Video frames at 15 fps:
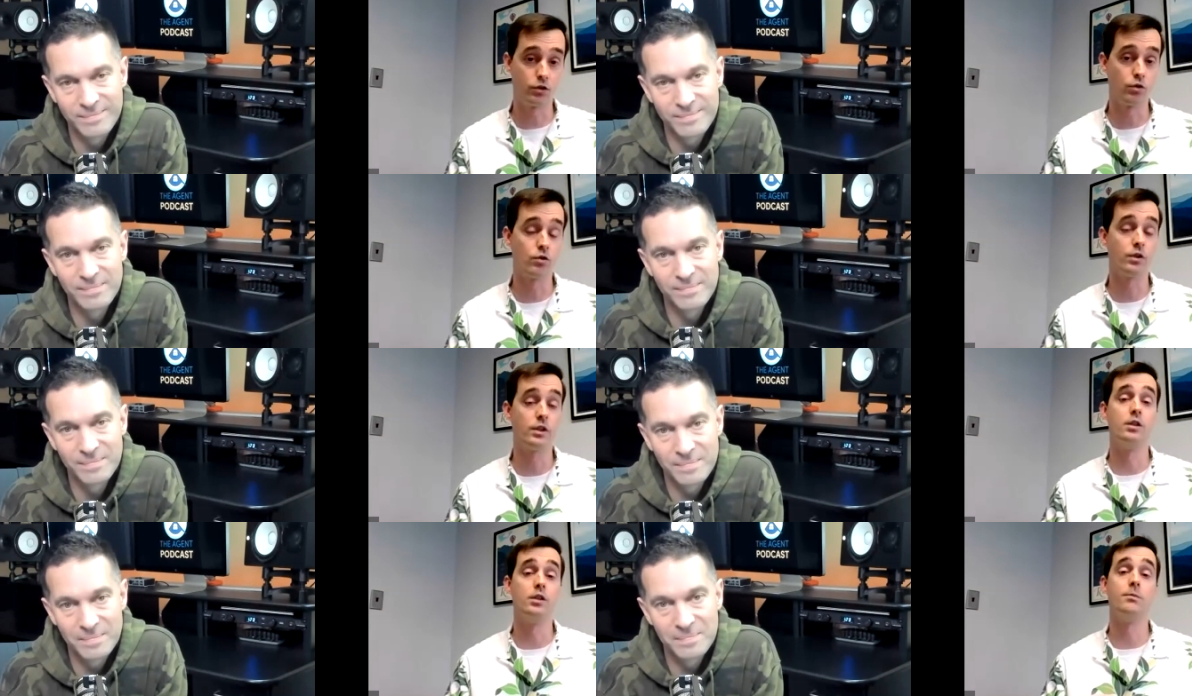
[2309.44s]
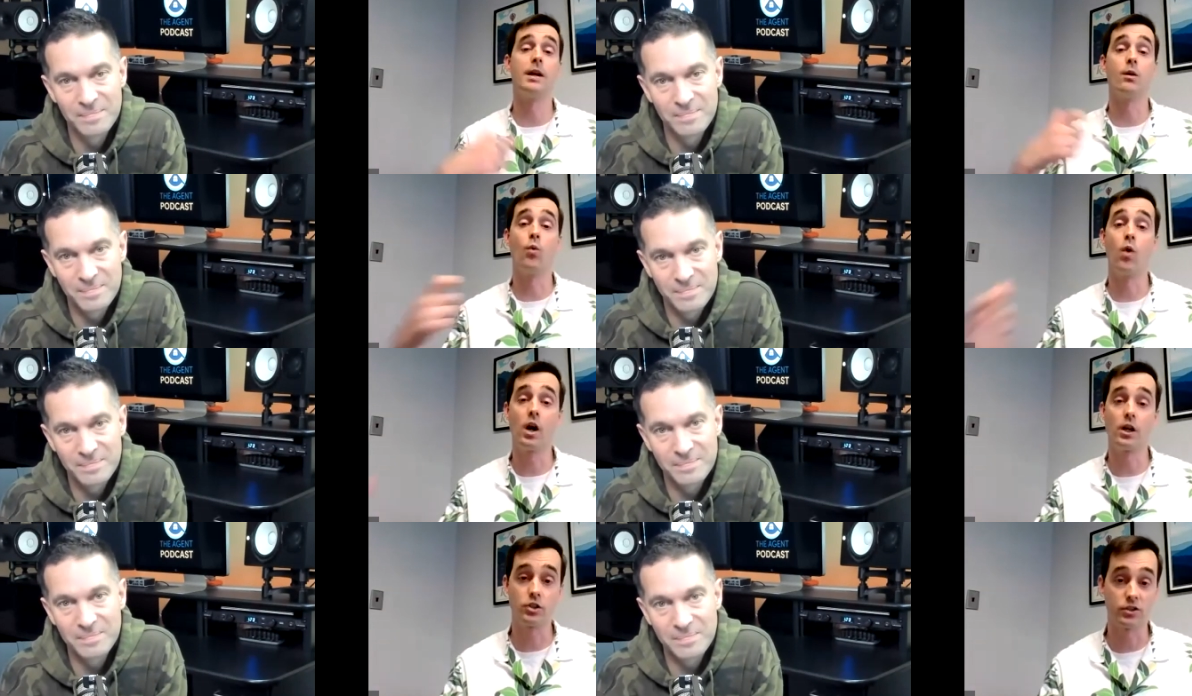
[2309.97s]
Speaker 1: a story, you might
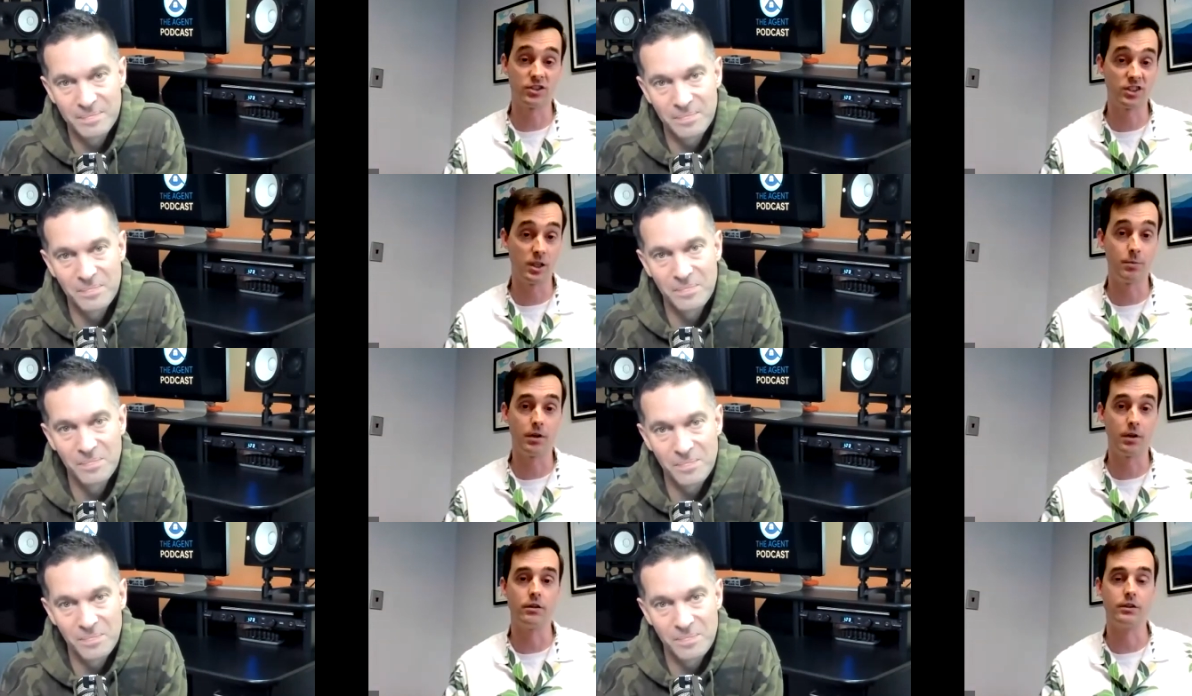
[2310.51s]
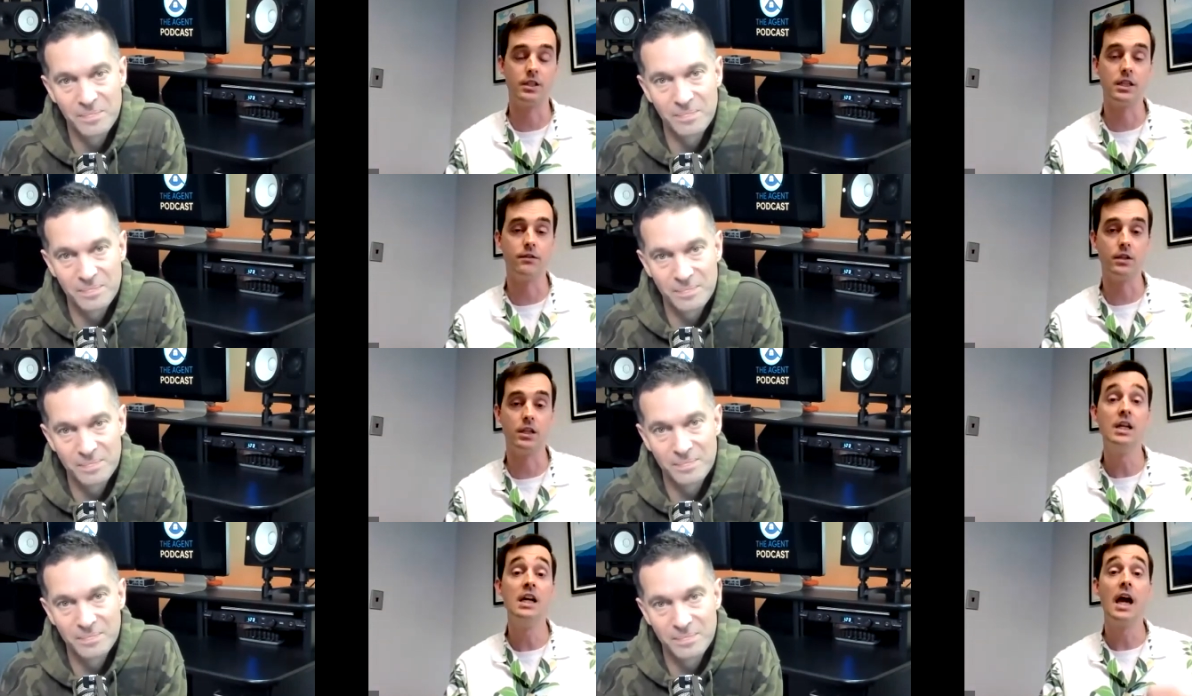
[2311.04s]
watch a snippet on
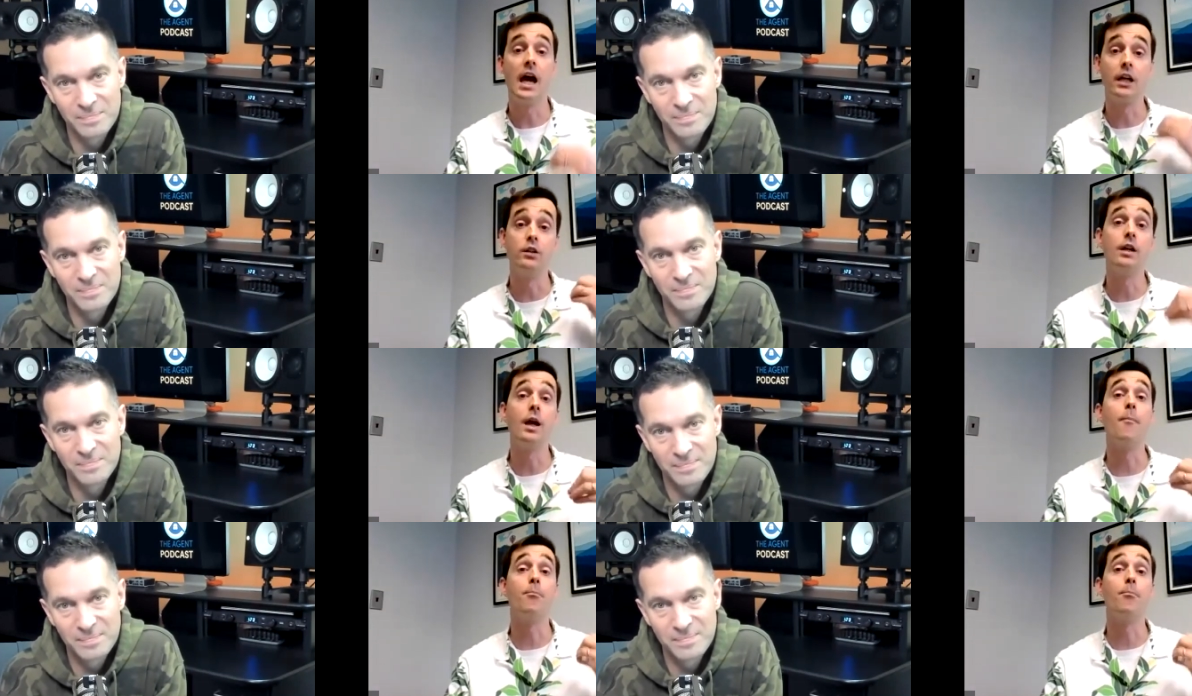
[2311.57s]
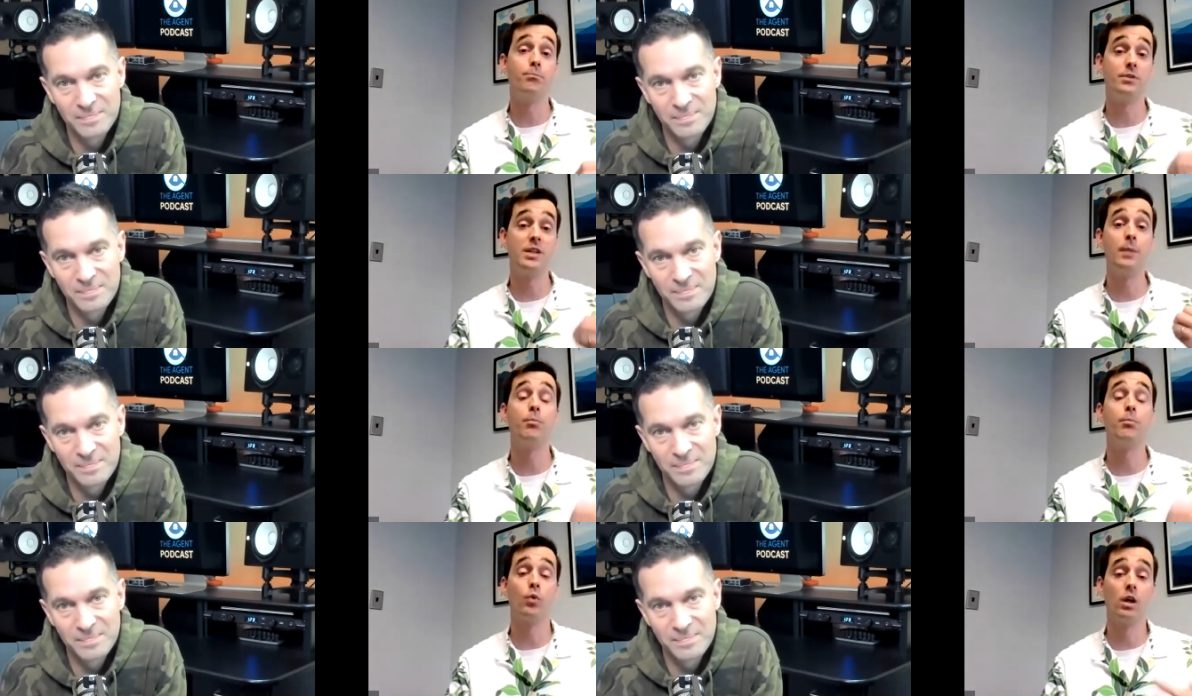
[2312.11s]
T V, and you get
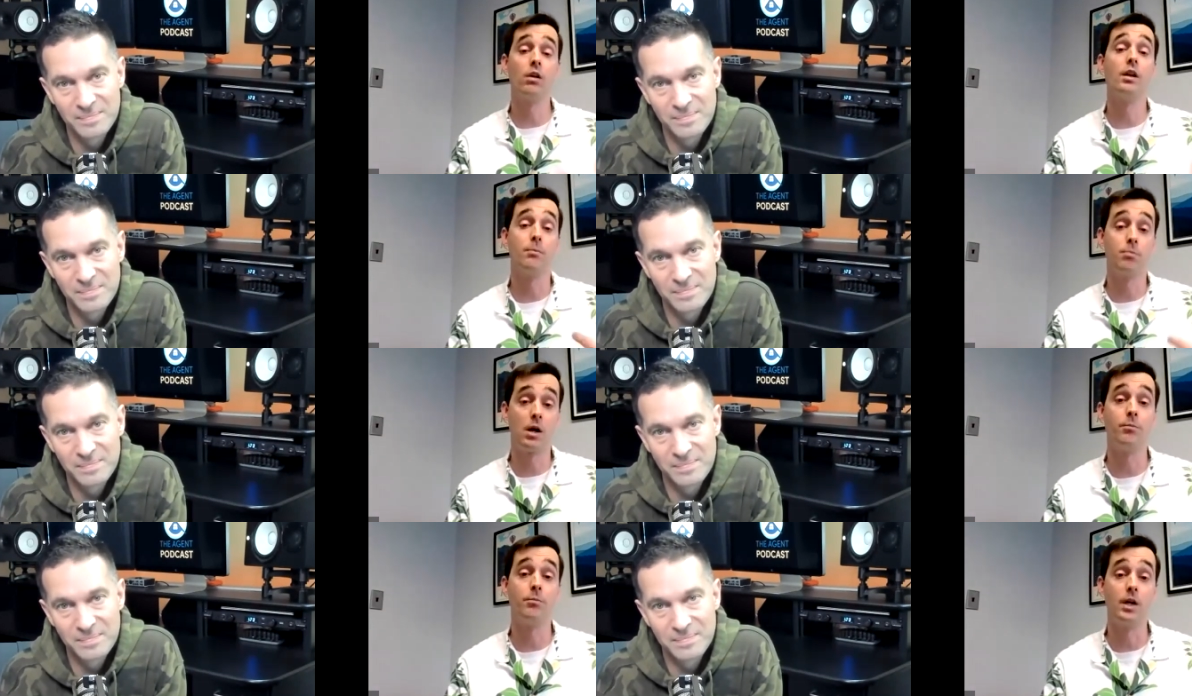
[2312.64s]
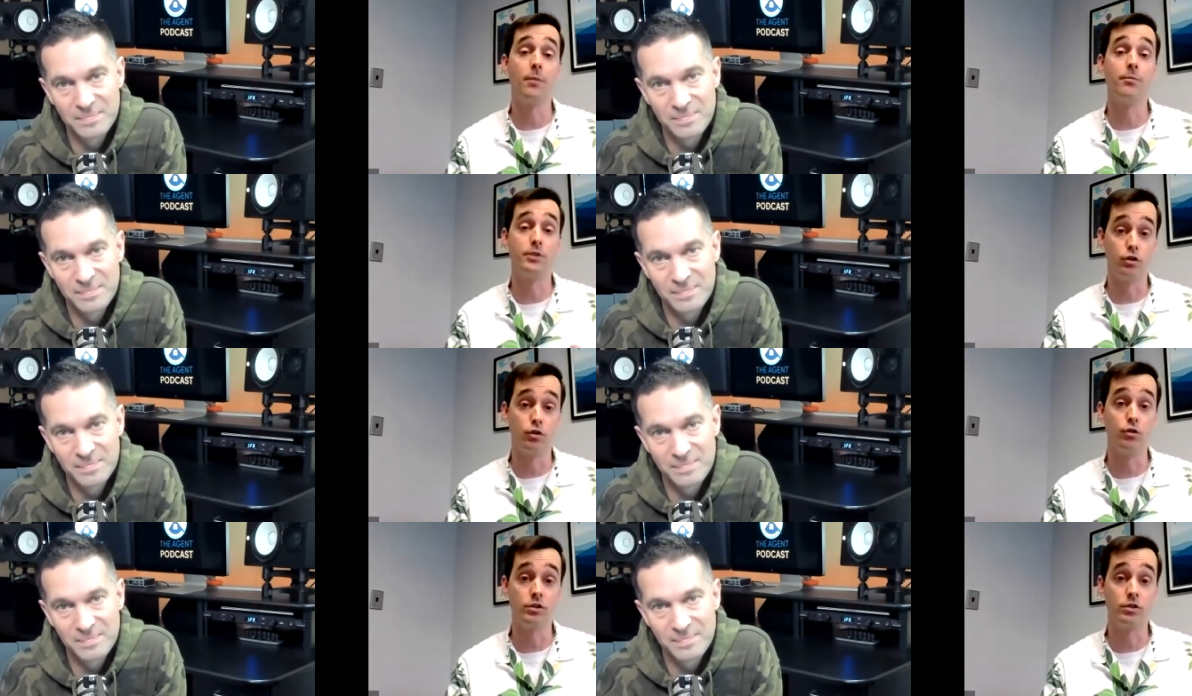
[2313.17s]
temporarily pumped up
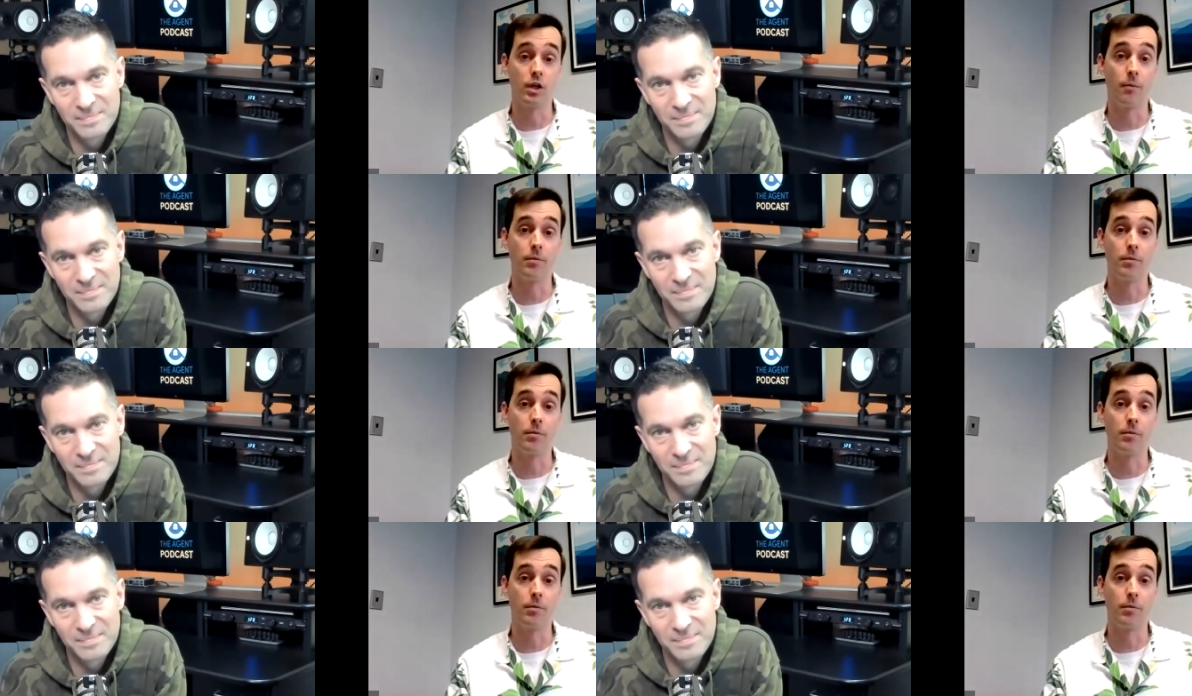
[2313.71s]
to do